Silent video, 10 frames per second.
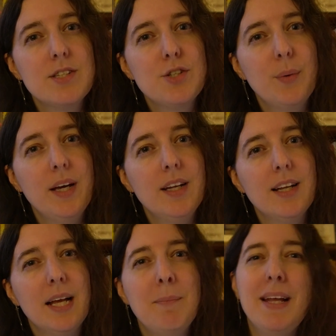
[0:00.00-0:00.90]
into
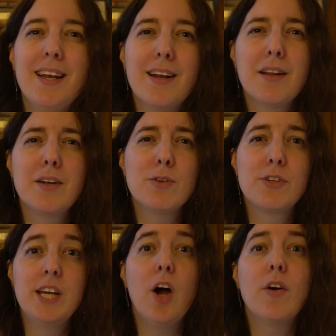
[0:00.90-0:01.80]
it and made it a little
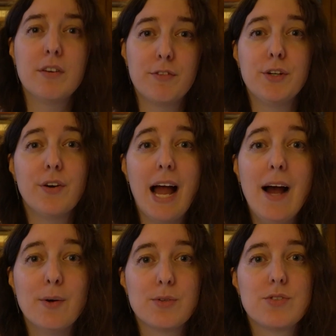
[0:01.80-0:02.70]
tiara for your
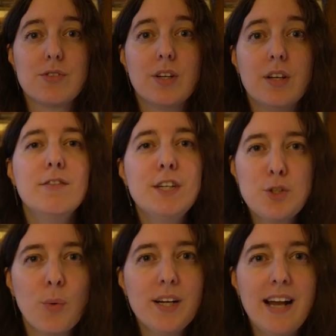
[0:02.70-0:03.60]
house?
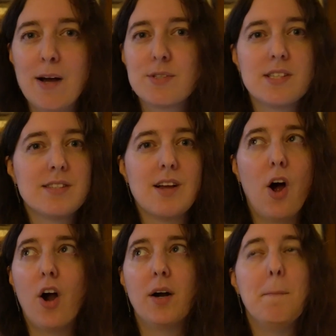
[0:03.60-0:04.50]
Victorian houses
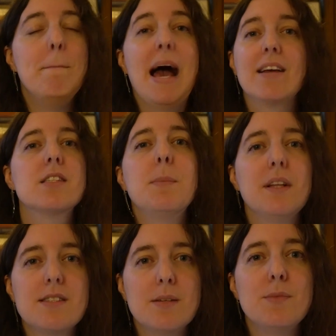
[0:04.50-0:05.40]
are
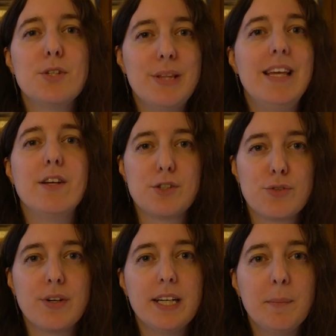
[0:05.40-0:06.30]
maximalism to the
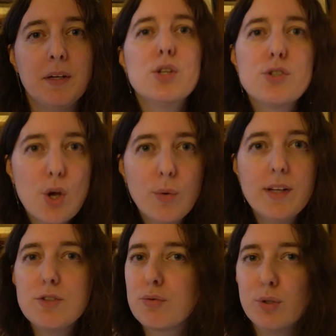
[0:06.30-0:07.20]
extreme. So
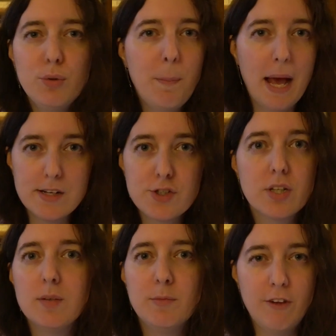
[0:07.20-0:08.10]
in true
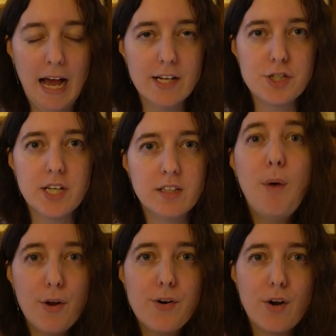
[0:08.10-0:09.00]
pendulum fashion,
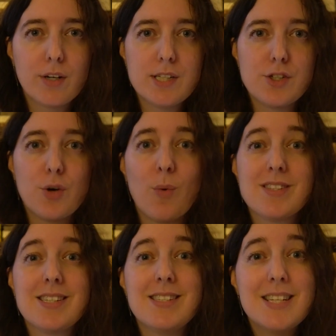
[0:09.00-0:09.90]
modern architecture
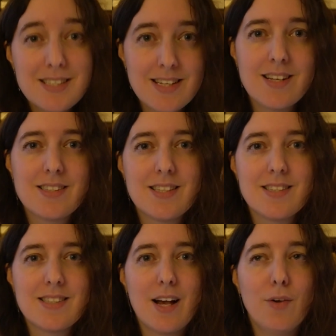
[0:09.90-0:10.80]
wants to distance
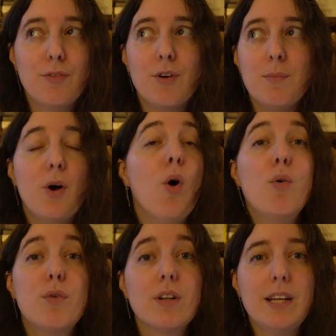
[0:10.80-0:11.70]
itself from the
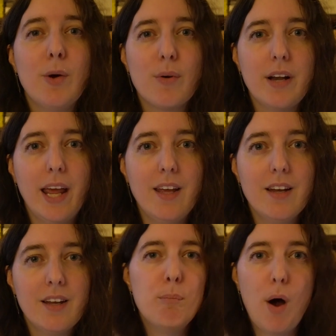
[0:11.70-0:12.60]
overly ornate.
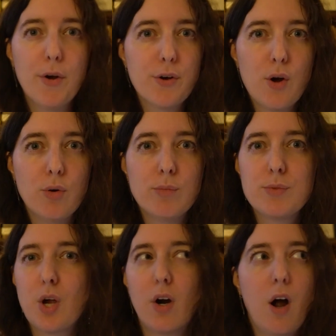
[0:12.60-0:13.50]
Modern
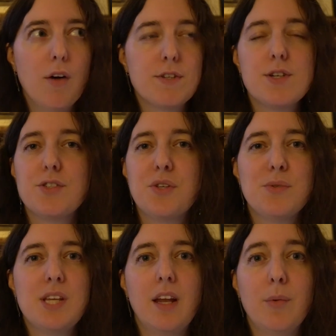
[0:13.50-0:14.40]
homes are often
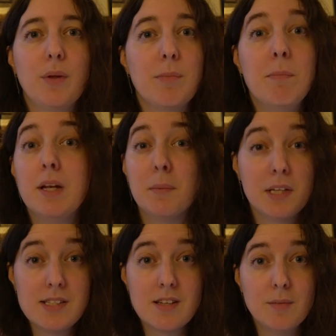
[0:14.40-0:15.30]
associated with
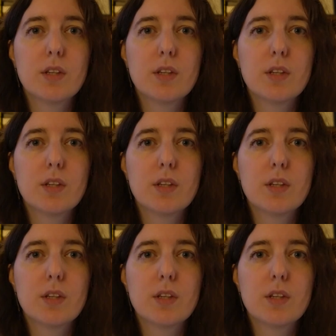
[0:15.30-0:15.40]
minimalism.